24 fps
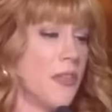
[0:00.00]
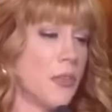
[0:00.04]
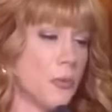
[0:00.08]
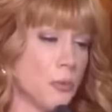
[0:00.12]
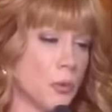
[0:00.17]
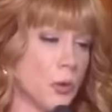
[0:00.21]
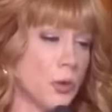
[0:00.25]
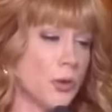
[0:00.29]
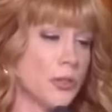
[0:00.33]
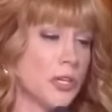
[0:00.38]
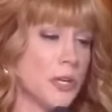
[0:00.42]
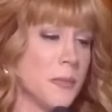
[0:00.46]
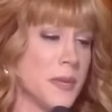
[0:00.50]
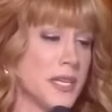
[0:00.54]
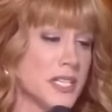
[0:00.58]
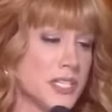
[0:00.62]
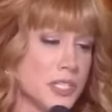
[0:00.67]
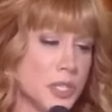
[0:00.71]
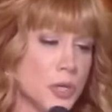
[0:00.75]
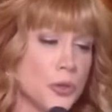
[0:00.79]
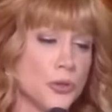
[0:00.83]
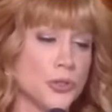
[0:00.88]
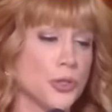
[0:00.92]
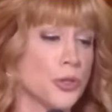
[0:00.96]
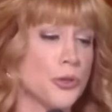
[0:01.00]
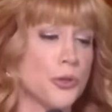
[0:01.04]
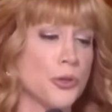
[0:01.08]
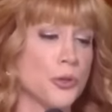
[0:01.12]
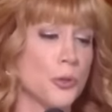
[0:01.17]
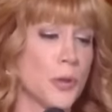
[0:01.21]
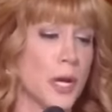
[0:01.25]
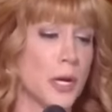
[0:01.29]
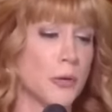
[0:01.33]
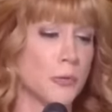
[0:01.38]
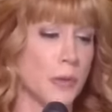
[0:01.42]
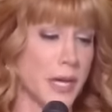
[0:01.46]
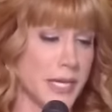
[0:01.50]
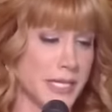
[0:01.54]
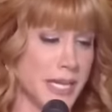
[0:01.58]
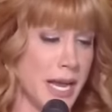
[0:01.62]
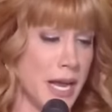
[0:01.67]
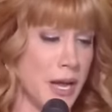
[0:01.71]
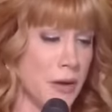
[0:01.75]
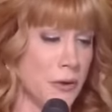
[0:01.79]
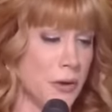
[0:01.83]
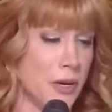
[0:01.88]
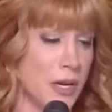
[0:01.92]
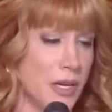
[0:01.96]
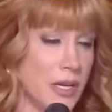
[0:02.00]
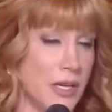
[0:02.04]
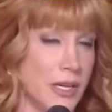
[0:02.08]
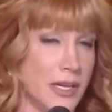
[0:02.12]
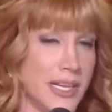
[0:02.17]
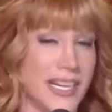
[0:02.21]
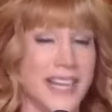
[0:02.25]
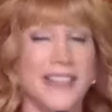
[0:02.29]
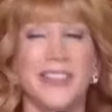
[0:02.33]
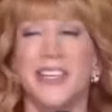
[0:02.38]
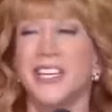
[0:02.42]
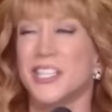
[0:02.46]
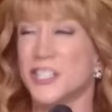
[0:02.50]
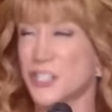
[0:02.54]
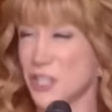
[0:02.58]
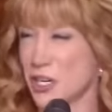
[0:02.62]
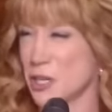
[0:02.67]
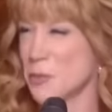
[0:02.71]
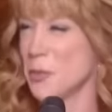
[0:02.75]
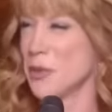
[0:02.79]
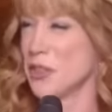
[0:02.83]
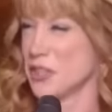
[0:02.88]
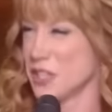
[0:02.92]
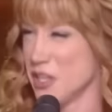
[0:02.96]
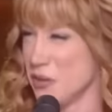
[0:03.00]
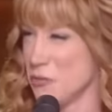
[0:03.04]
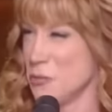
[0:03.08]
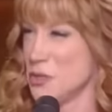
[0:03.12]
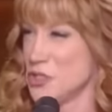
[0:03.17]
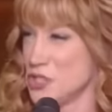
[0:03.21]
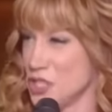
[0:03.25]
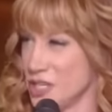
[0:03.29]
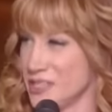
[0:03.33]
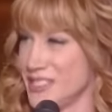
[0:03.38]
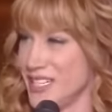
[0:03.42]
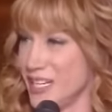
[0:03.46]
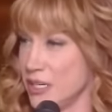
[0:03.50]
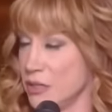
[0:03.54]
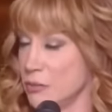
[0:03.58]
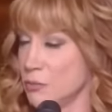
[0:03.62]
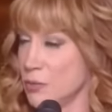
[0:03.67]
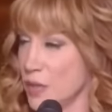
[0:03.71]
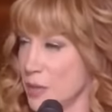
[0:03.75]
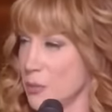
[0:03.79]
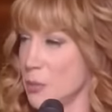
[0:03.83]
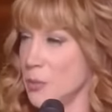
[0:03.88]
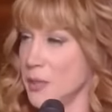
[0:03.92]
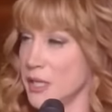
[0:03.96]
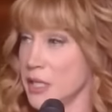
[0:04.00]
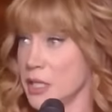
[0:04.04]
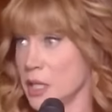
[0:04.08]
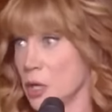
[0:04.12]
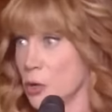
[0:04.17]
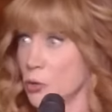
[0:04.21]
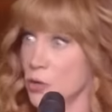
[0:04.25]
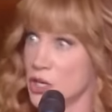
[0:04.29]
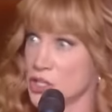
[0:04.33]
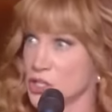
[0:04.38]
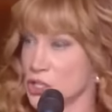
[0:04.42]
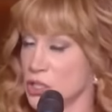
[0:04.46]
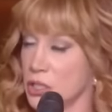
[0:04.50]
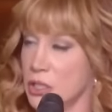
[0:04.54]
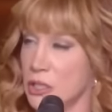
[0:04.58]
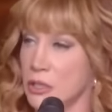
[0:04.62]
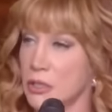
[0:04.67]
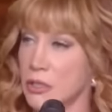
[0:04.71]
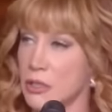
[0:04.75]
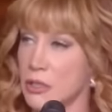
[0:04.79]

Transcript: The world can be so turned around right now. And I think he's talking about the government shutdown, probably congressional.